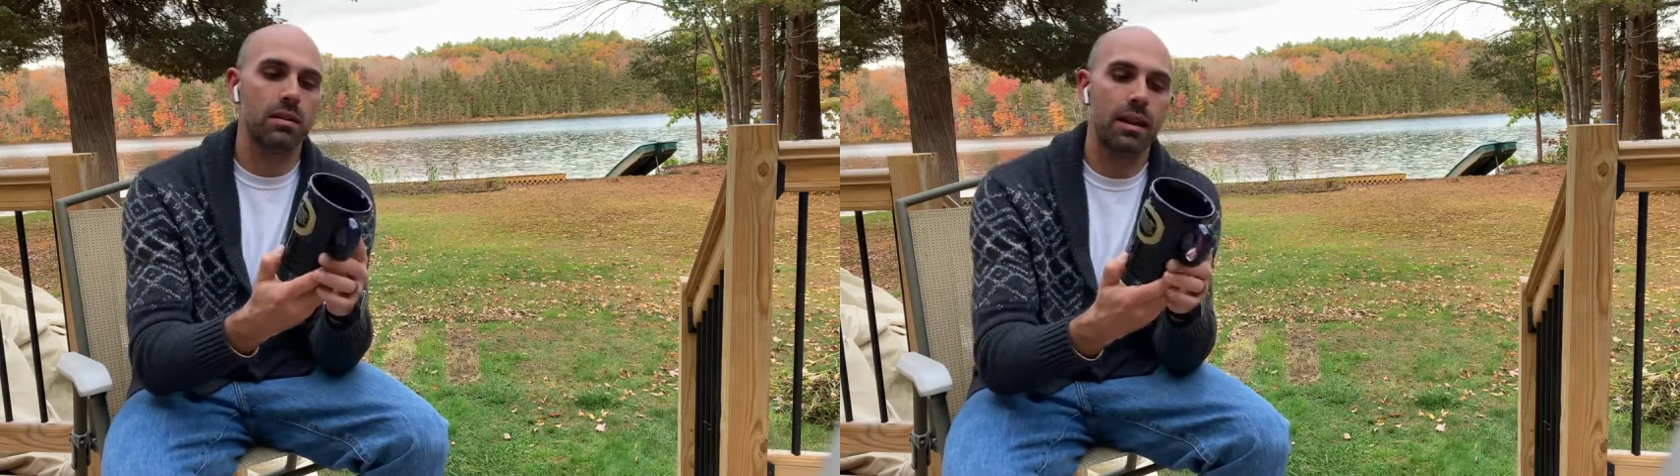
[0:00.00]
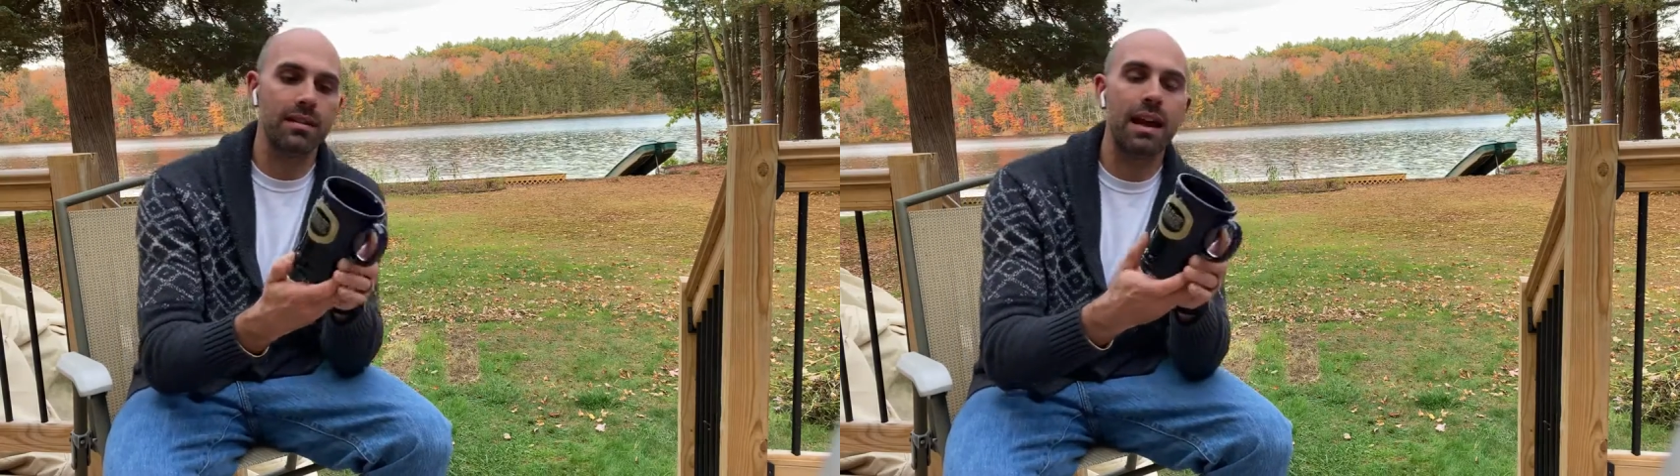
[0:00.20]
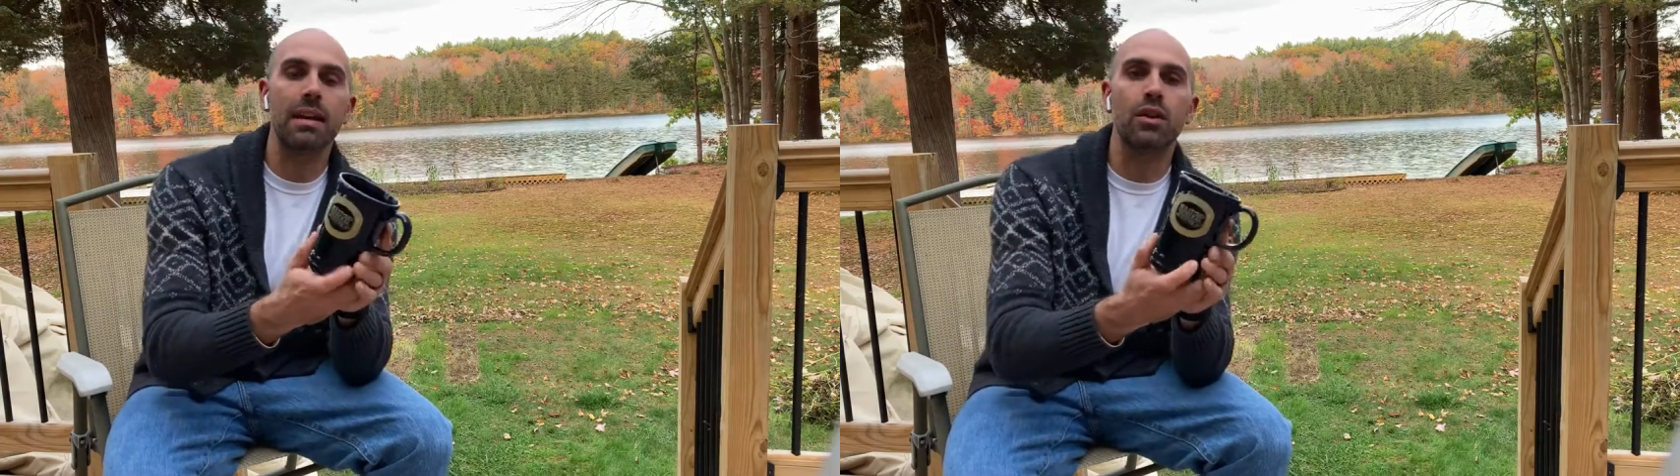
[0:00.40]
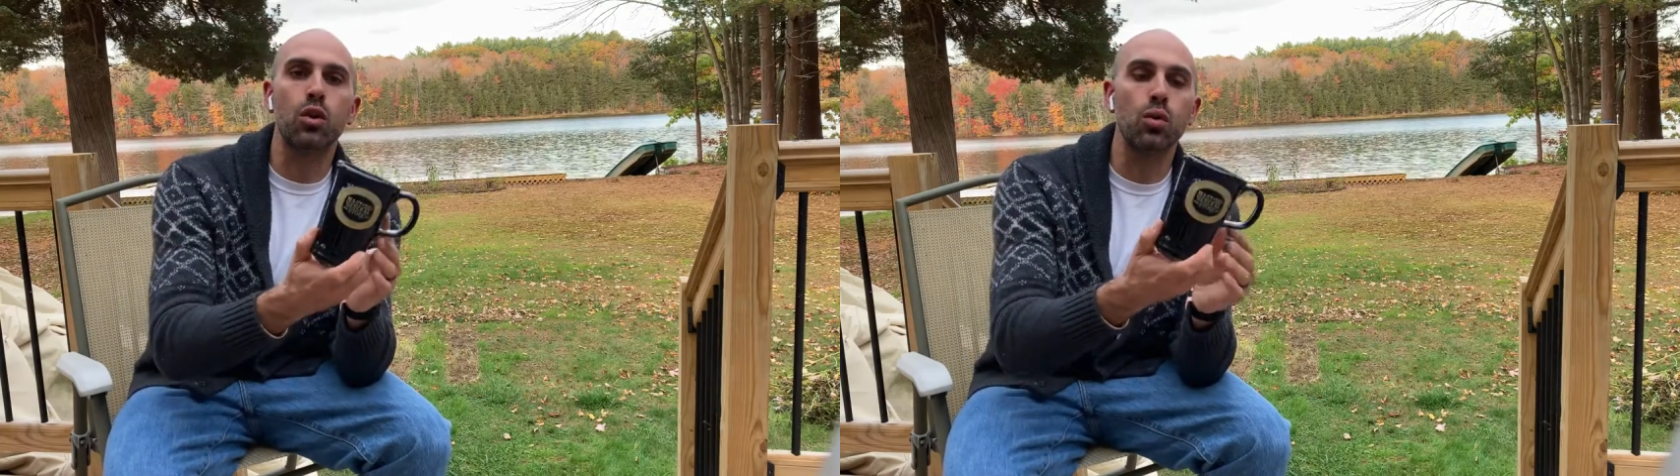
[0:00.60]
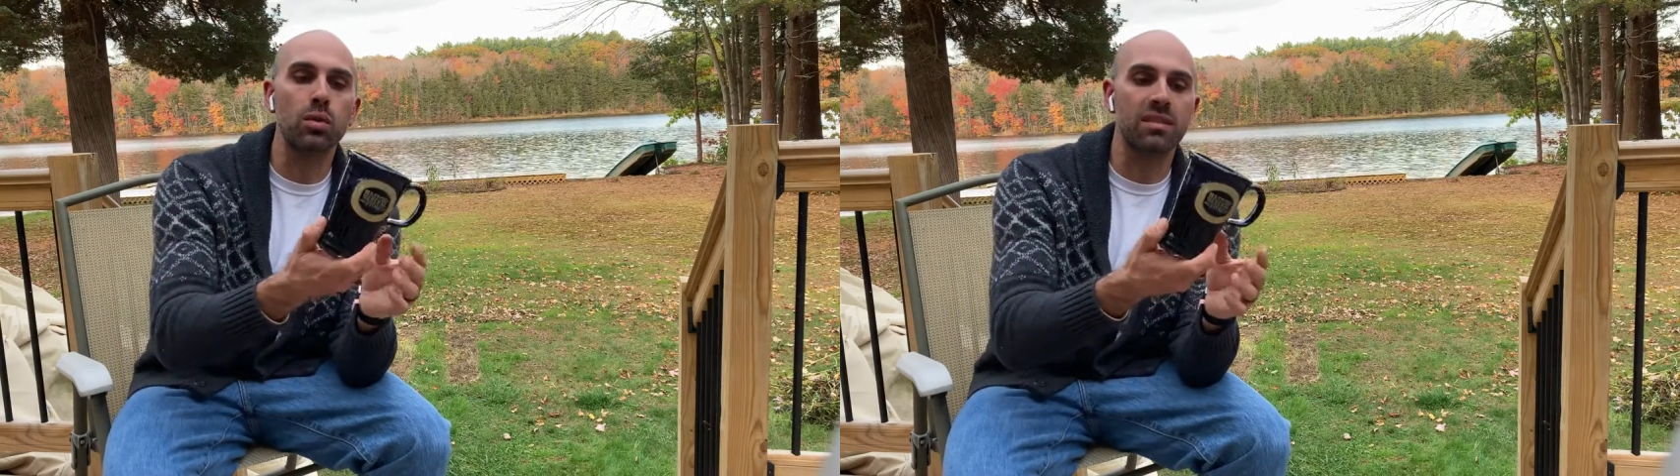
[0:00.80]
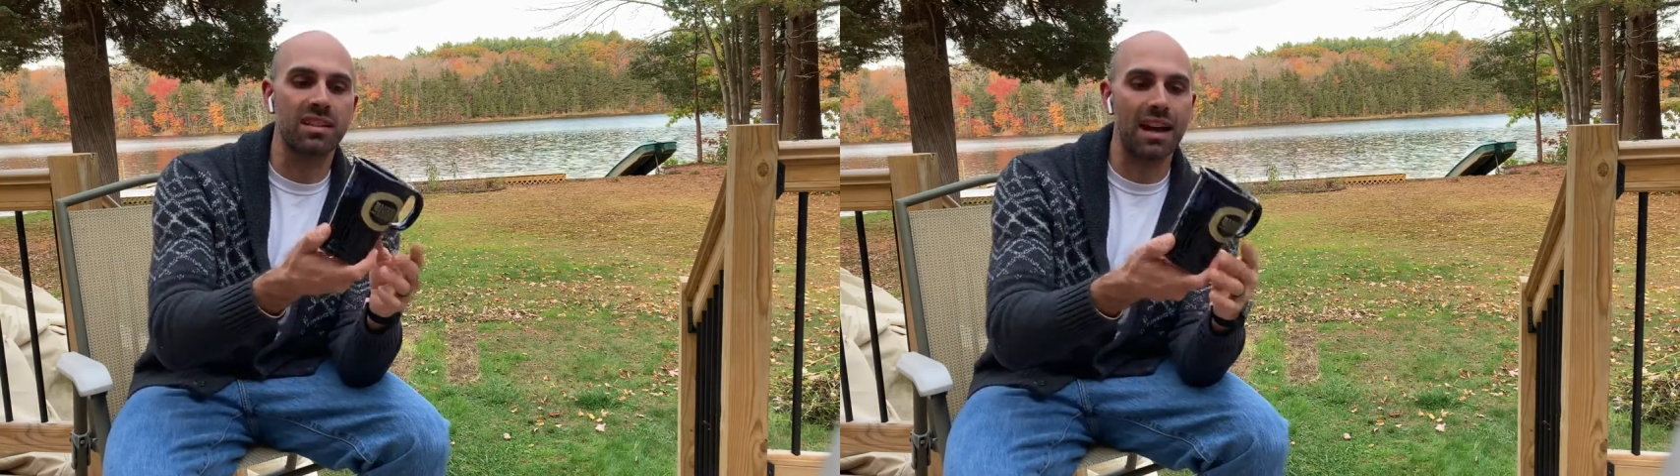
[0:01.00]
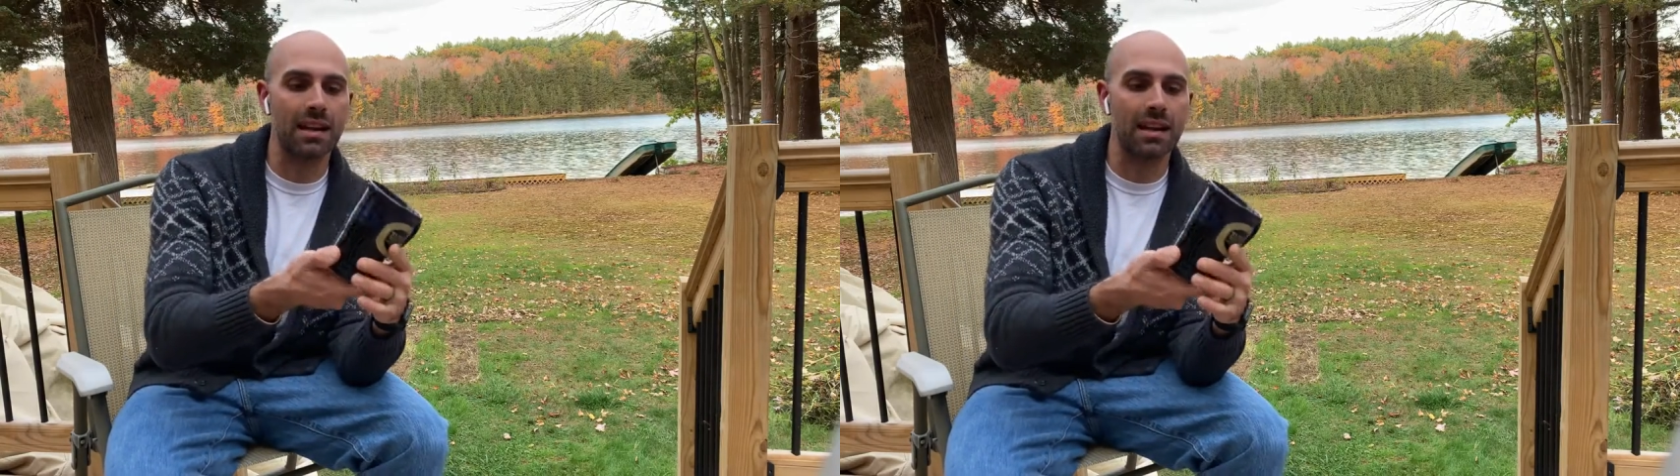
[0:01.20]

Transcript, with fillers: has kind of a cool design.